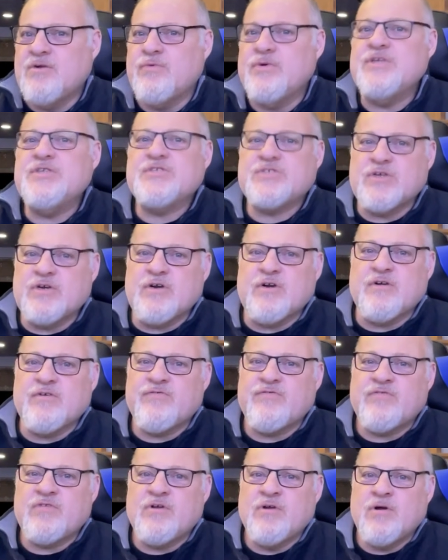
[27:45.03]

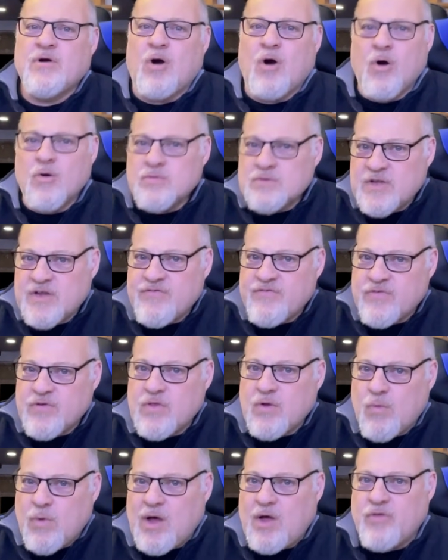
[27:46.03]
reserved only for
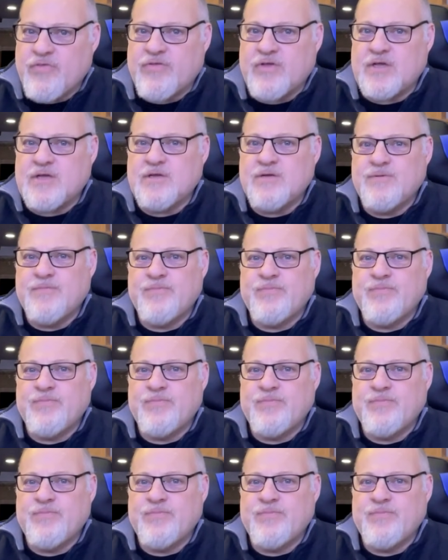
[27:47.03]
the wealthy.